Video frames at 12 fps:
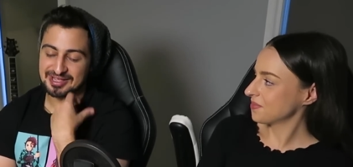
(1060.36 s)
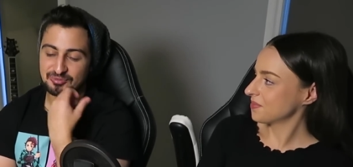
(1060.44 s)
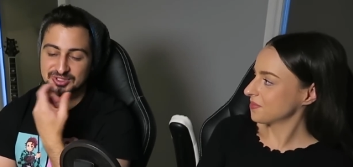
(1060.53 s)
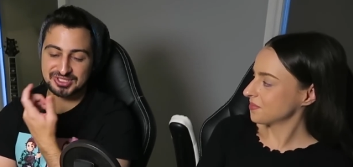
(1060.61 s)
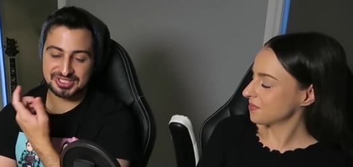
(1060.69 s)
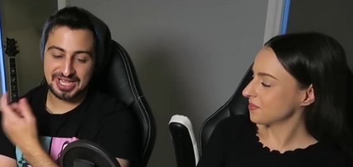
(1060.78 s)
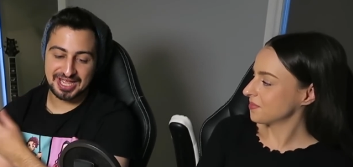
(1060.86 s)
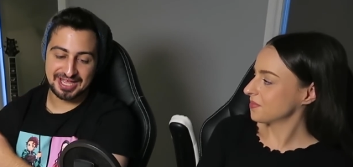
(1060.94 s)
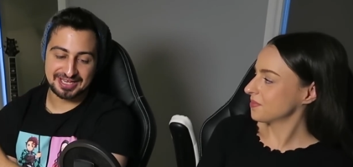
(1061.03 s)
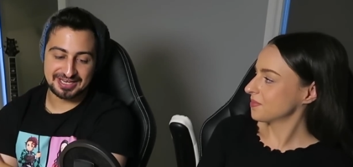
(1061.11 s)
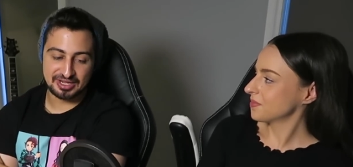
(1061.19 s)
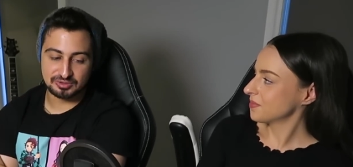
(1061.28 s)
Speaker 1: was
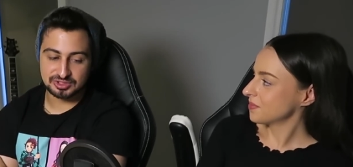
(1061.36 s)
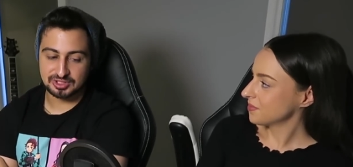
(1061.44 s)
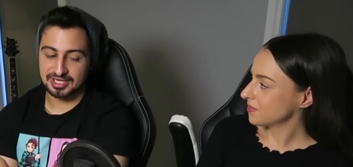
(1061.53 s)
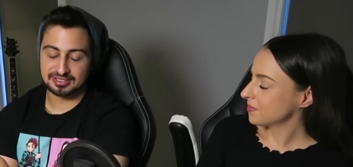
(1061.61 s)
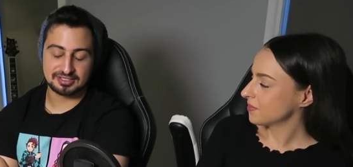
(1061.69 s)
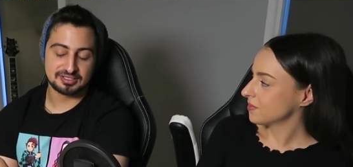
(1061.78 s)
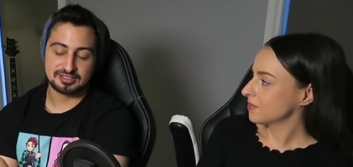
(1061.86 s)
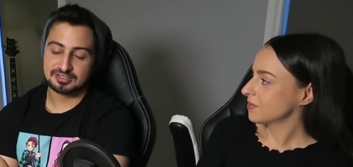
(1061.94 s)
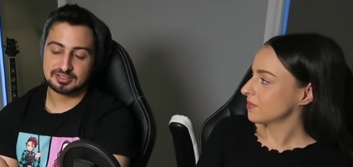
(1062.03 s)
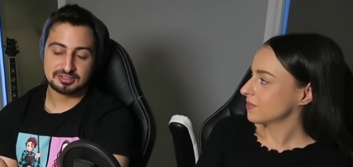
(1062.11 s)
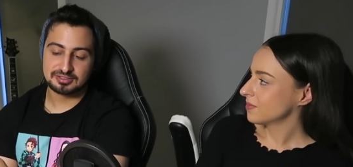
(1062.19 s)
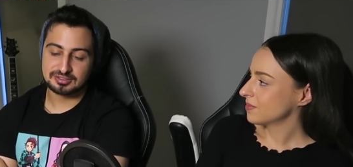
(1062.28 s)
sad how he's like,
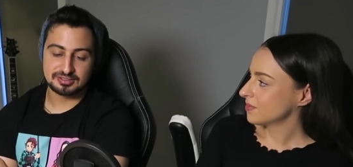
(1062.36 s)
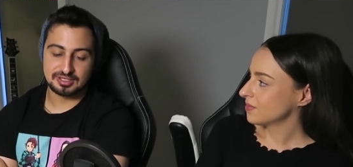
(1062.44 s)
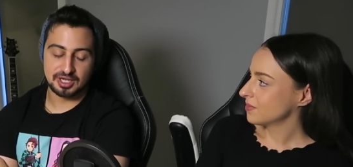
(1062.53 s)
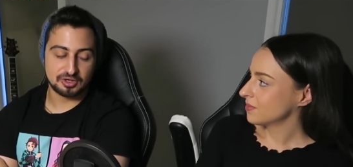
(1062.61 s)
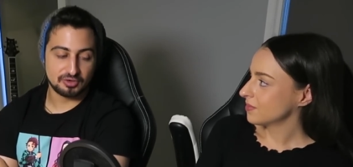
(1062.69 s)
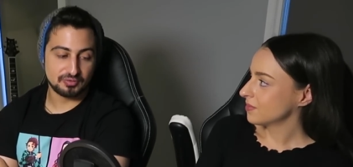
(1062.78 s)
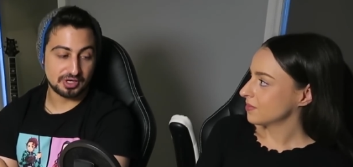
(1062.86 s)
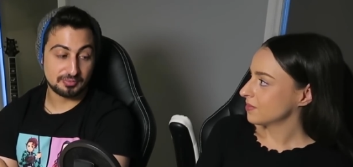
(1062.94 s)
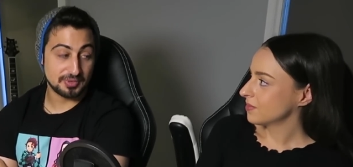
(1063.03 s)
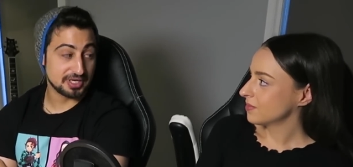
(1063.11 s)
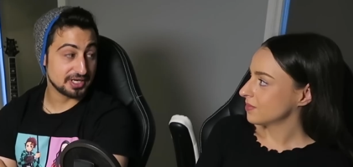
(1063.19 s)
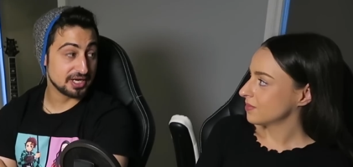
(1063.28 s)
I don't
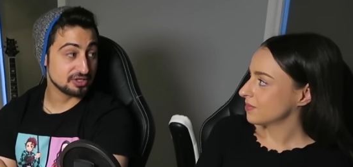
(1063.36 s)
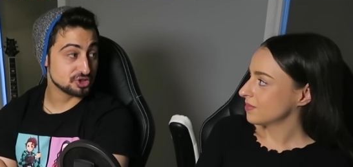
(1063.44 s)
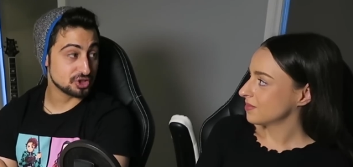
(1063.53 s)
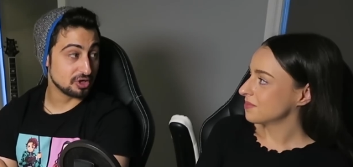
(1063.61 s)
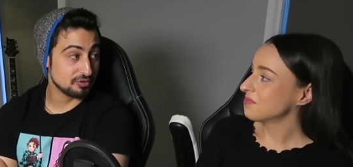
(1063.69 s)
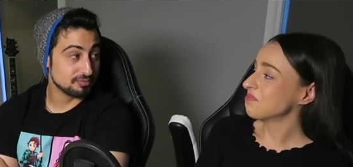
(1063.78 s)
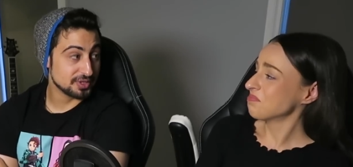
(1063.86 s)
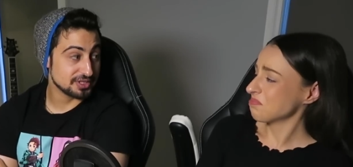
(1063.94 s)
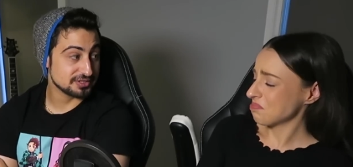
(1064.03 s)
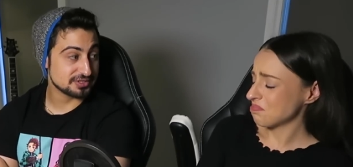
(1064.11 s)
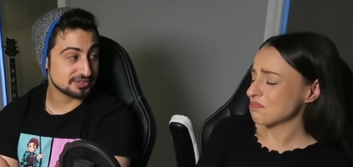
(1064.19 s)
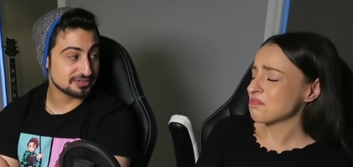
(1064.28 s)
recommend getting strong
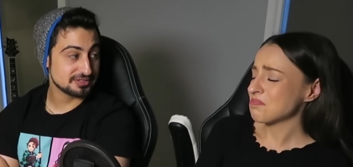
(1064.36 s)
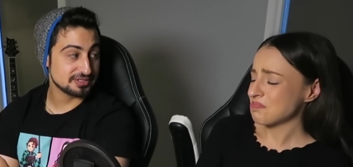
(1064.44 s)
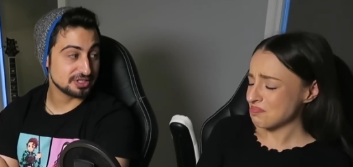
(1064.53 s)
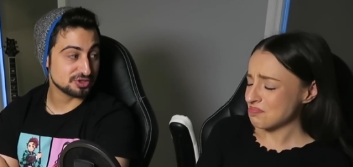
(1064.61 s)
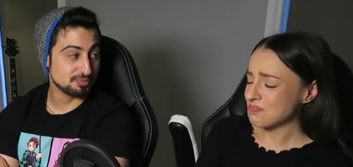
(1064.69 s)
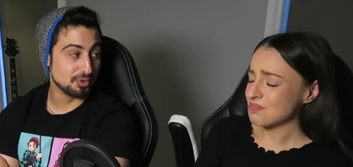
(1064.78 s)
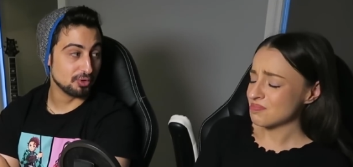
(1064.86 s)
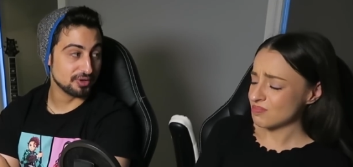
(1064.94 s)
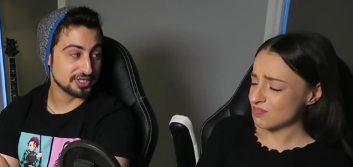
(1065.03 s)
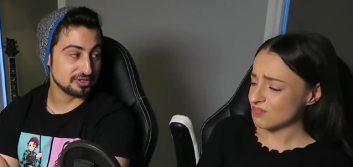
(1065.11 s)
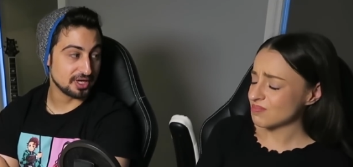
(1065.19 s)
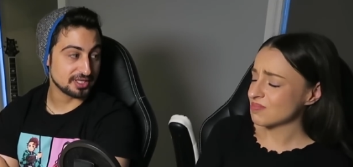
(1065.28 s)
because it's
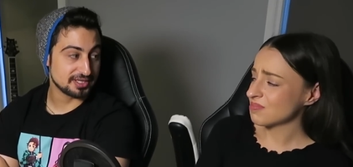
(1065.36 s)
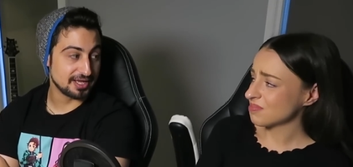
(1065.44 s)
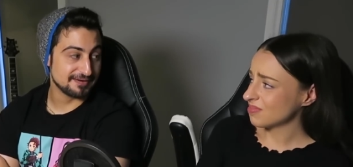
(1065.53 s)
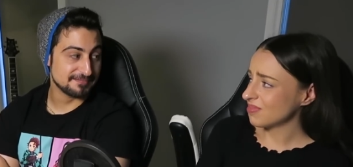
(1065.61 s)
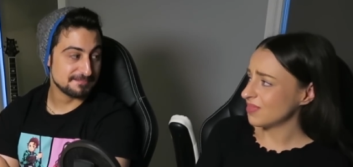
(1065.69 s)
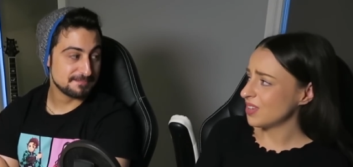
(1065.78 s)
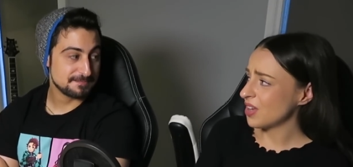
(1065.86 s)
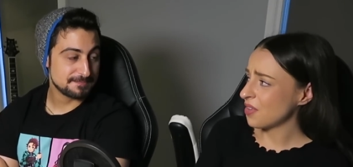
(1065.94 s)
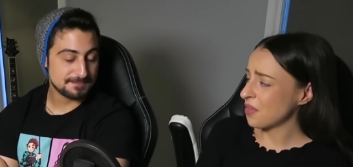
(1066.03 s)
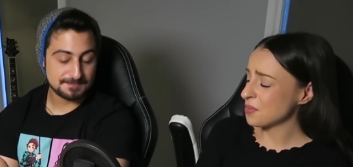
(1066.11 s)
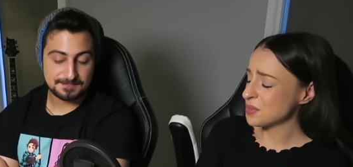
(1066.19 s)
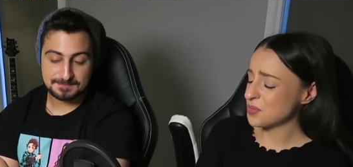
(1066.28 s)
boring like that.
Speaker 2: Yeah,
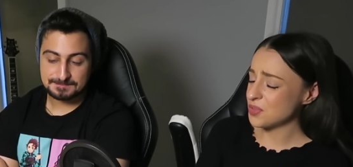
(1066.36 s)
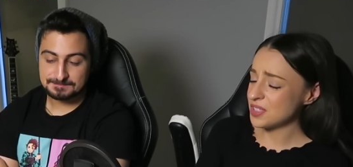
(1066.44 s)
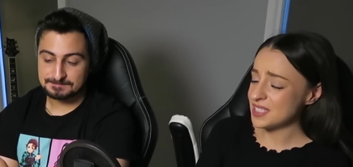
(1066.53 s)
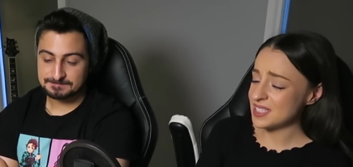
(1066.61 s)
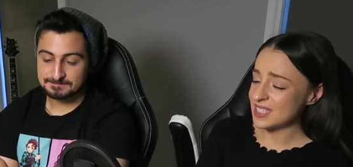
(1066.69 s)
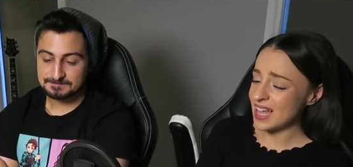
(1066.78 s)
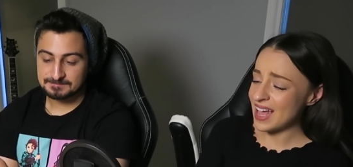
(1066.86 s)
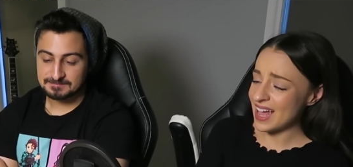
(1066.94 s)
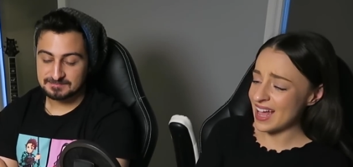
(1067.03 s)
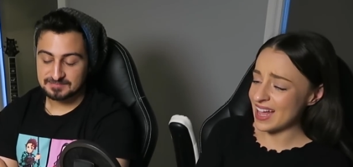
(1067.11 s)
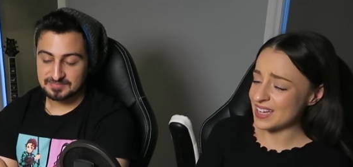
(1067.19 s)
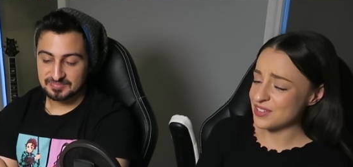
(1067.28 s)
that was really
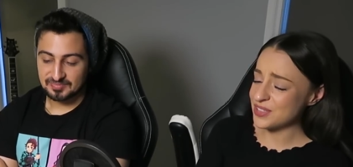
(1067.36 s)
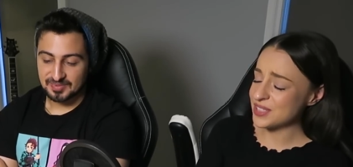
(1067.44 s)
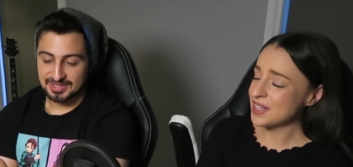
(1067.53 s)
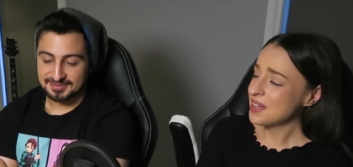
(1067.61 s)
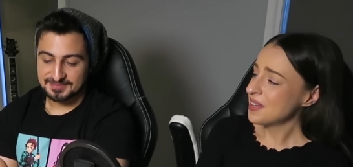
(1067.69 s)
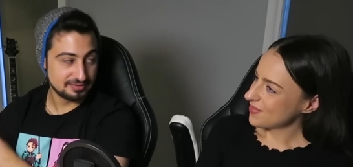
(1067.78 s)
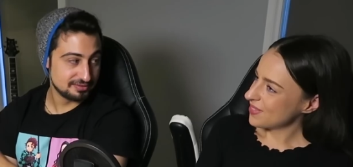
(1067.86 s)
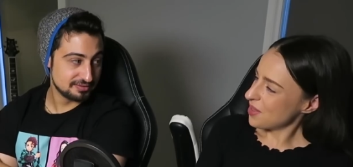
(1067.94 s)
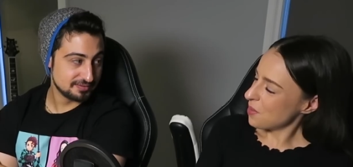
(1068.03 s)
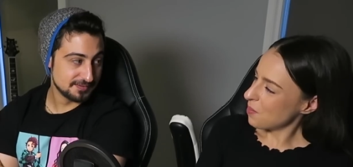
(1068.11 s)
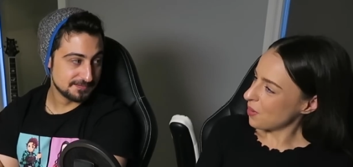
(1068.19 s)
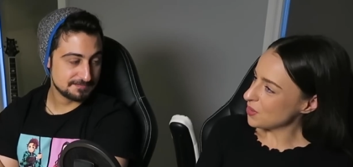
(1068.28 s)
sad. Just the
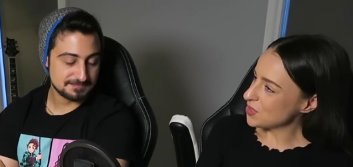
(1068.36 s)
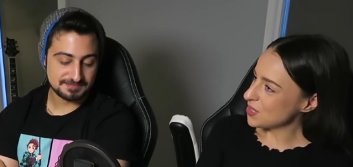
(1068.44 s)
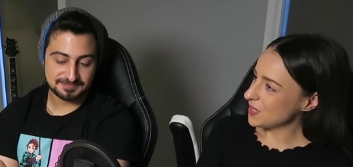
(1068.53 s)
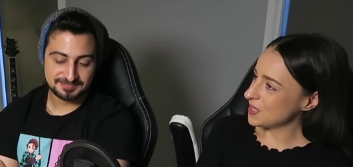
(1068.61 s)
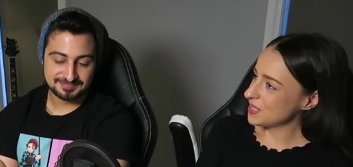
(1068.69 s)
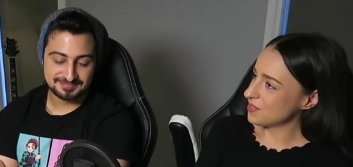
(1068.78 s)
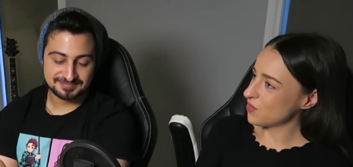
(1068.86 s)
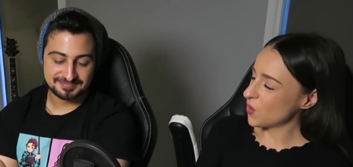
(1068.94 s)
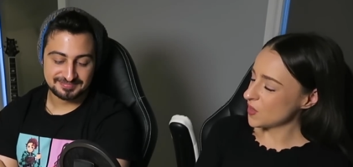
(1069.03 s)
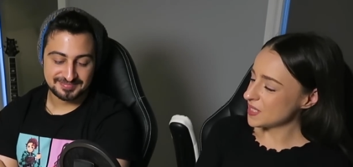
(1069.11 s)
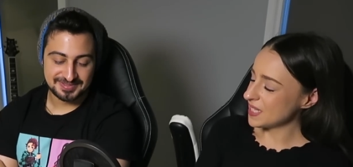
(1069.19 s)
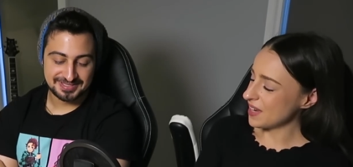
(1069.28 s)
emotion in his
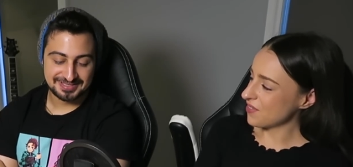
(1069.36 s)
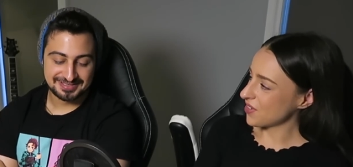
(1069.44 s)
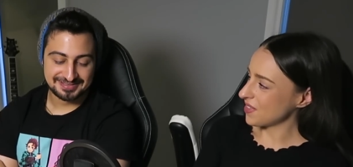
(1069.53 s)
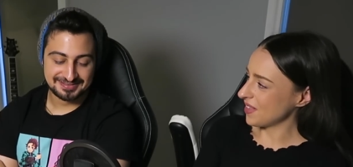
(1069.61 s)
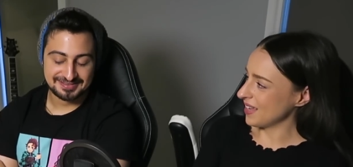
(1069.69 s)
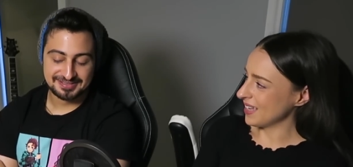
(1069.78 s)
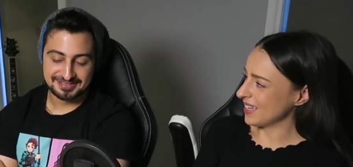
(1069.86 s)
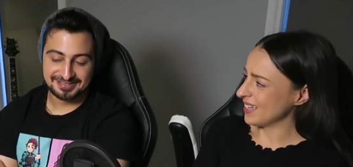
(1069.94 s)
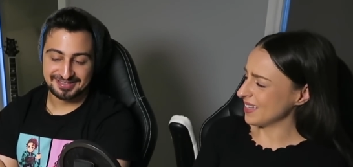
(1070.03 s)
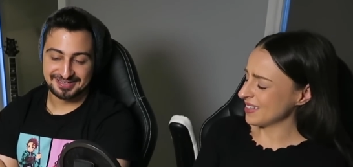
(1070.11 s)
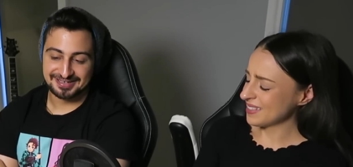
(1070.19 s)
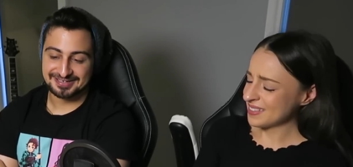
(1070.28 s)
voice and everything.
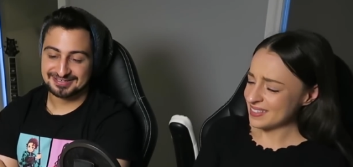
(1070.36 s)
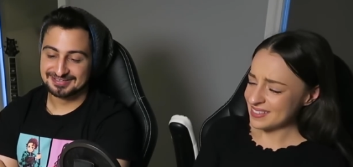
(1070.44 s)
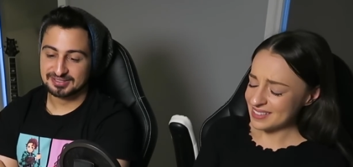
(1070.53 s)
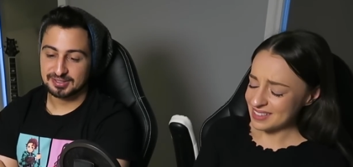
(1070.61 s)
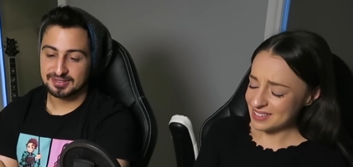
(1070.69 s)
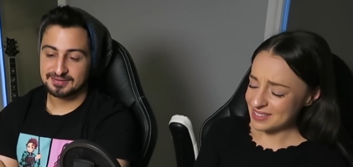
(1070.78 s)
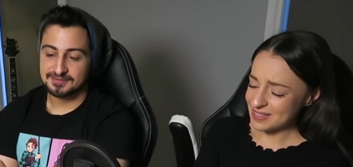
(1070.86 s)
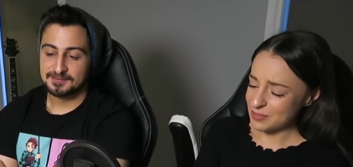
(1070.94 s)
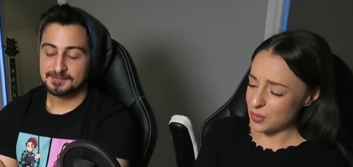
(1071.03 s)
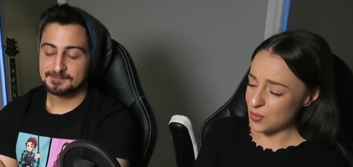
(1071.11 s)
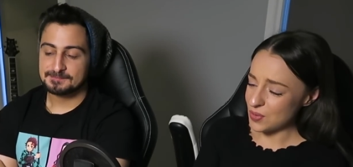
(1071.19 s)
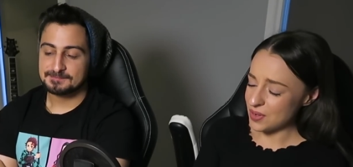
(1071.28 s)
Speaker 1: Yeah.
Speaker 2: Poor